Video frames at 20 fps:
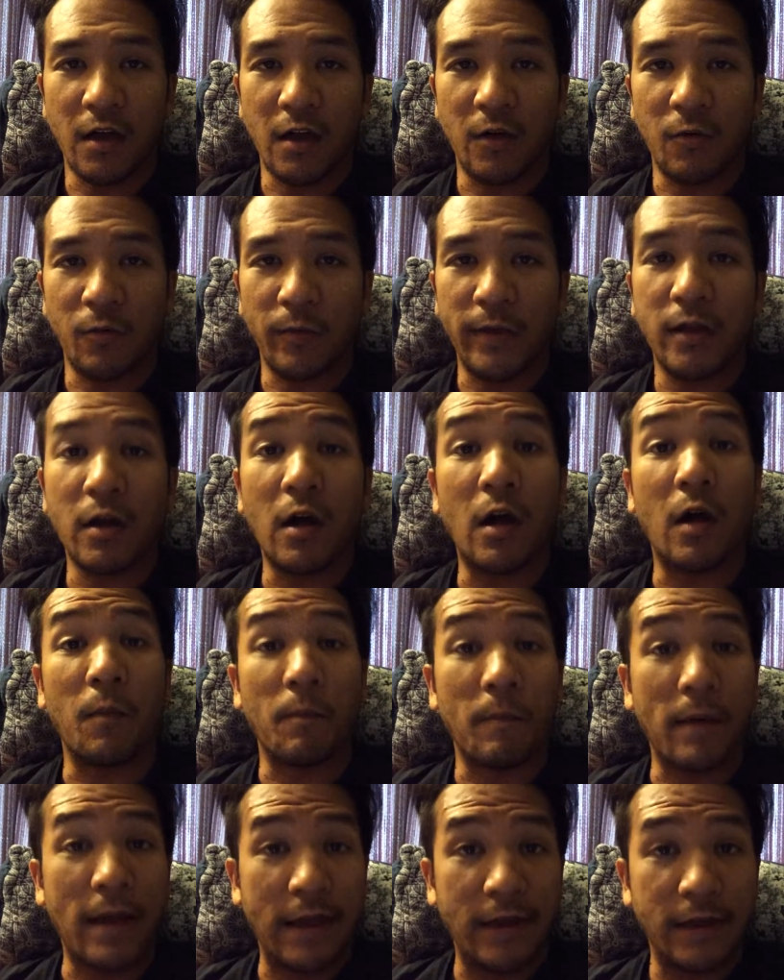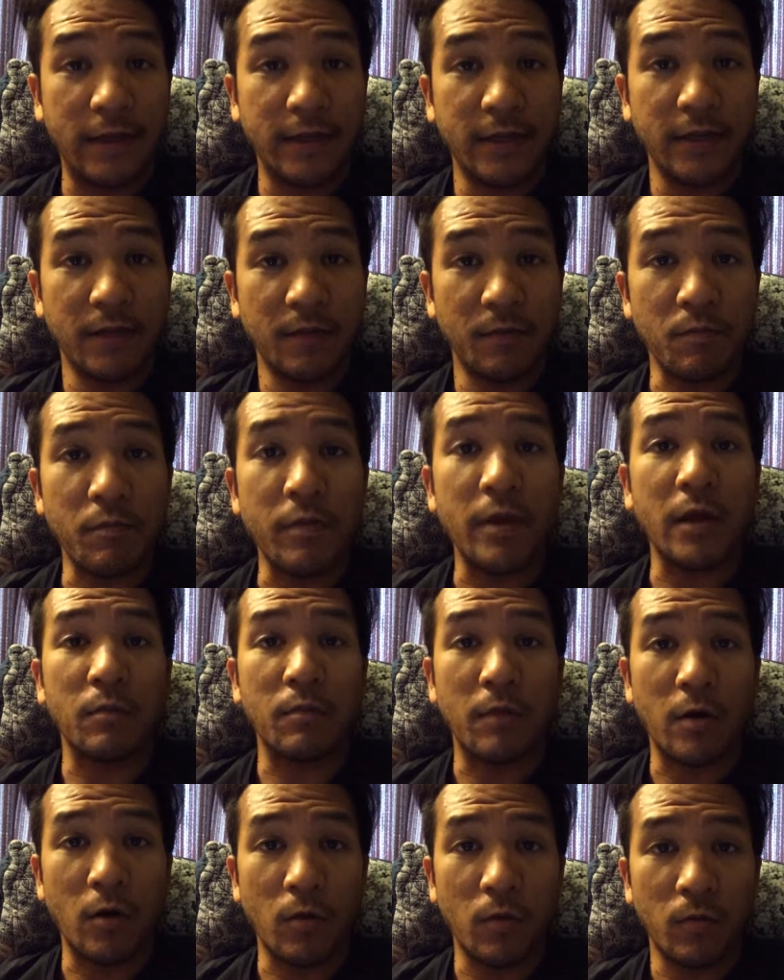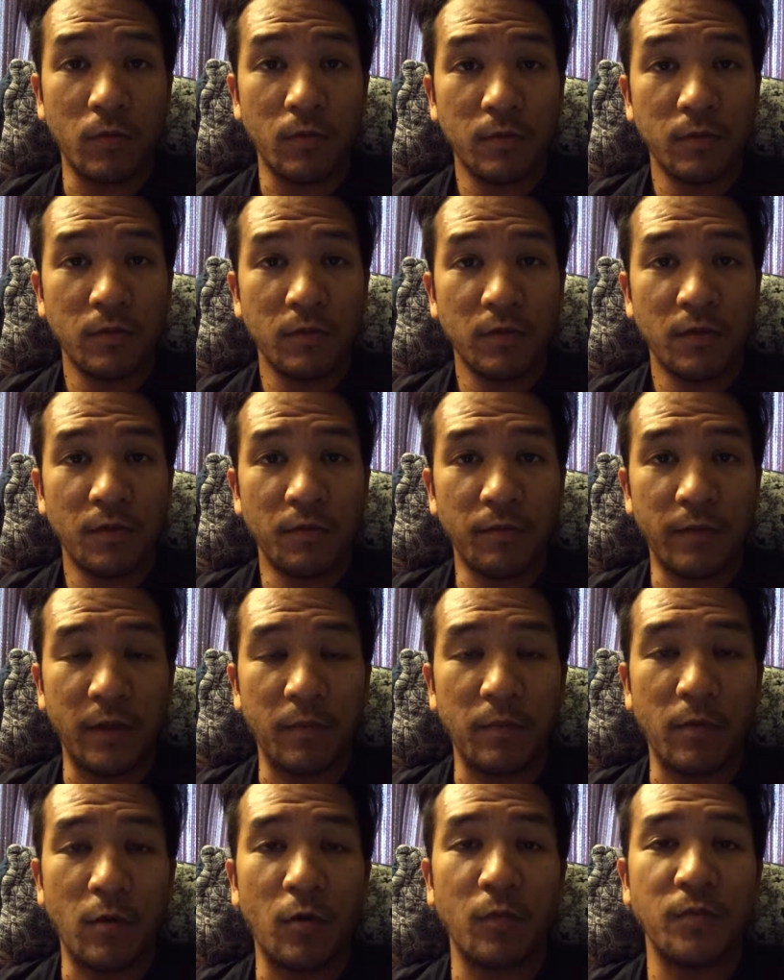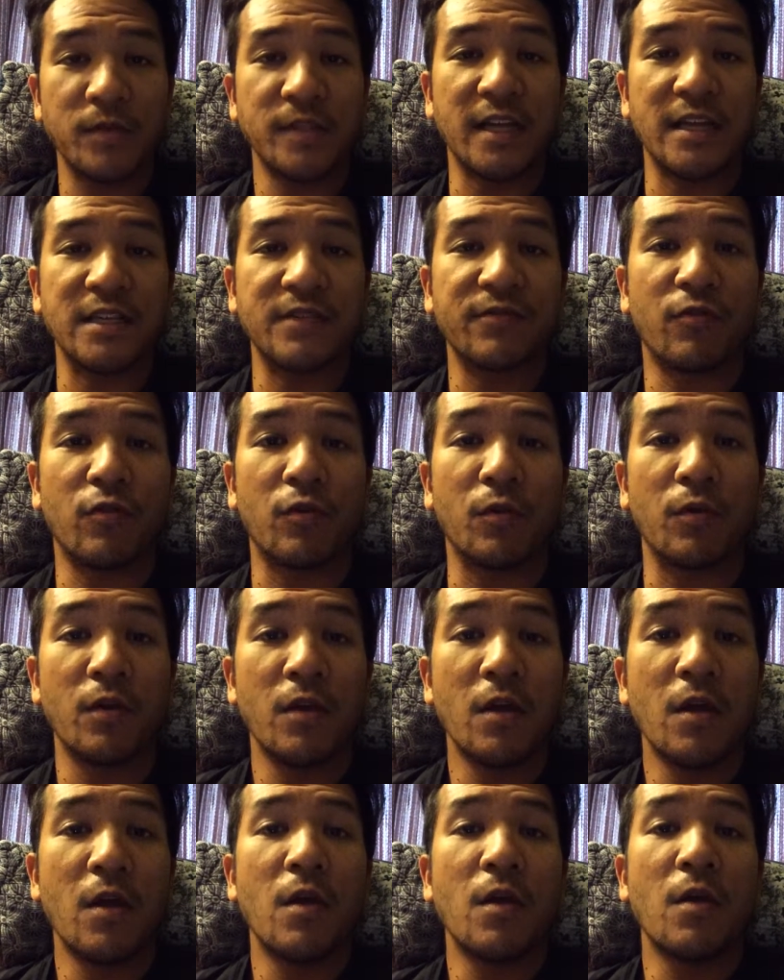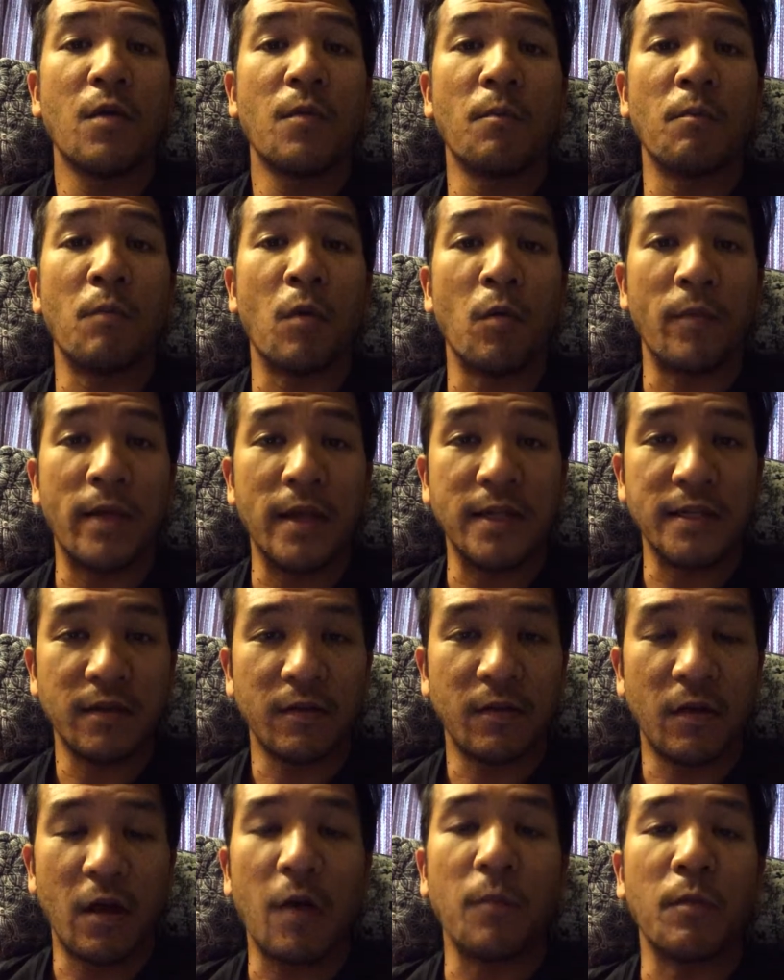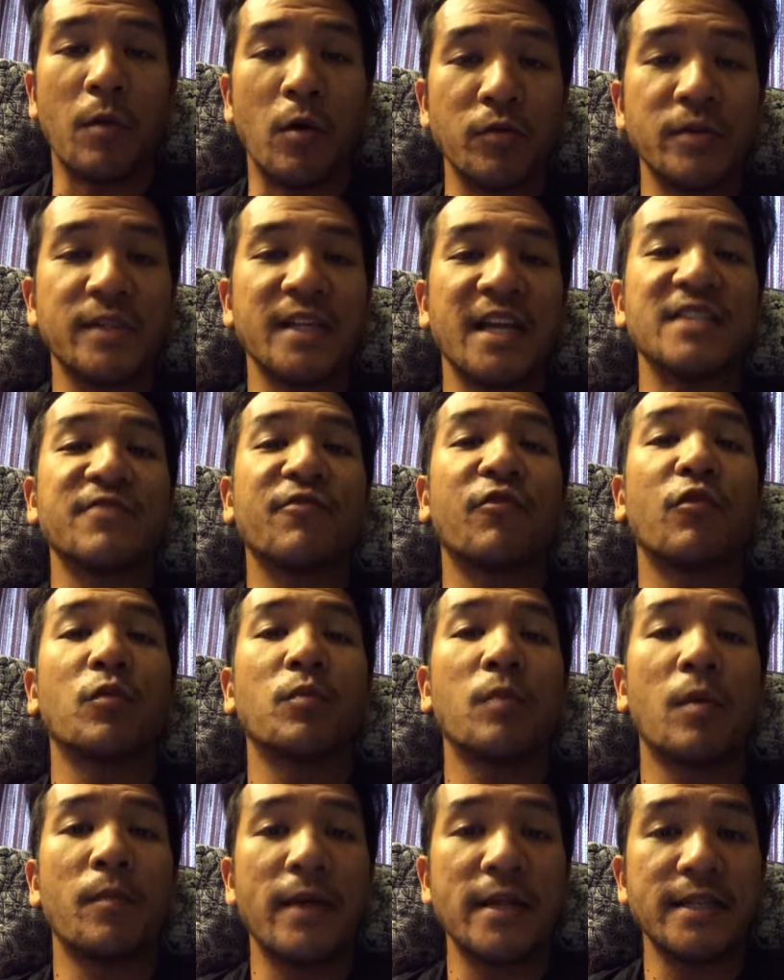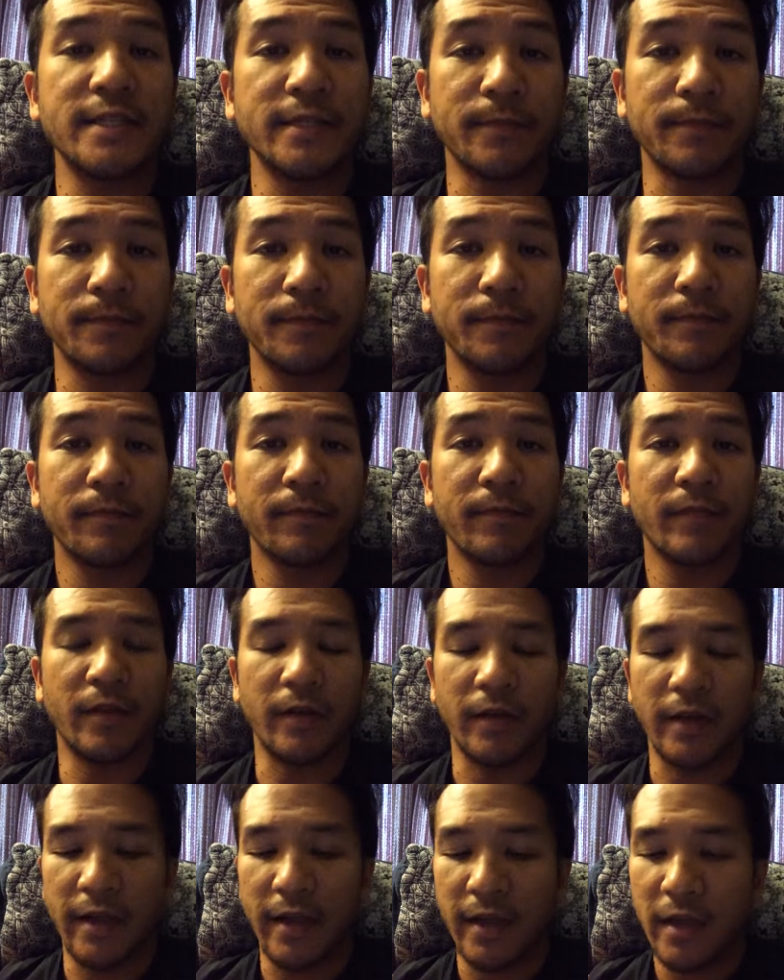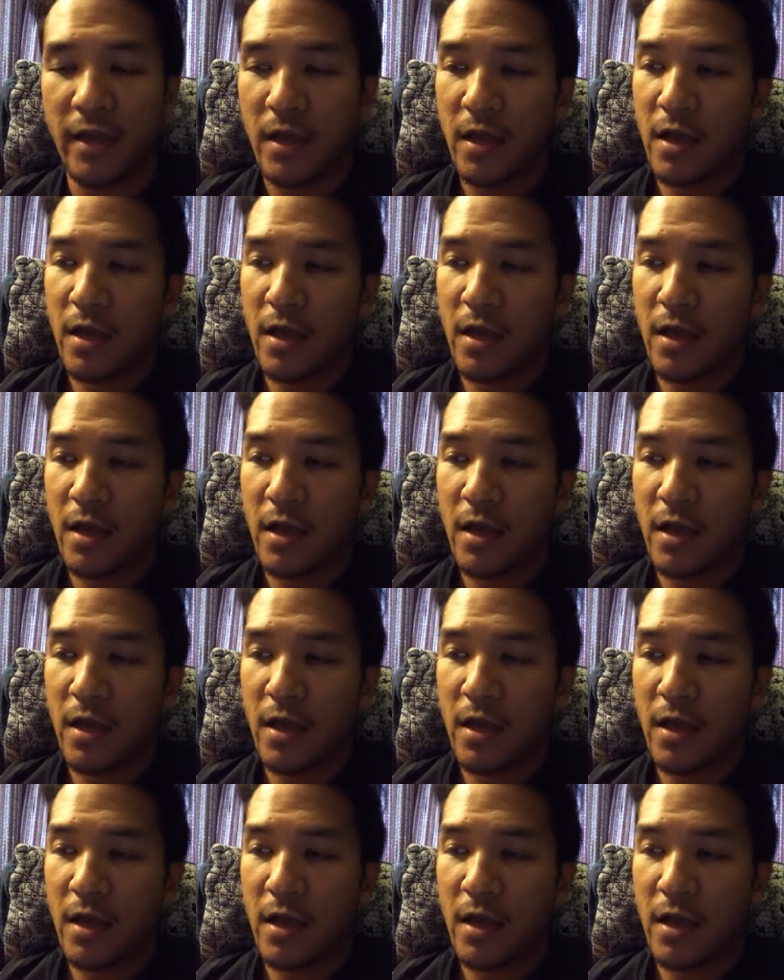we call Mike Big Mo. Big Mo stands for Mo stands for momentum. Okay.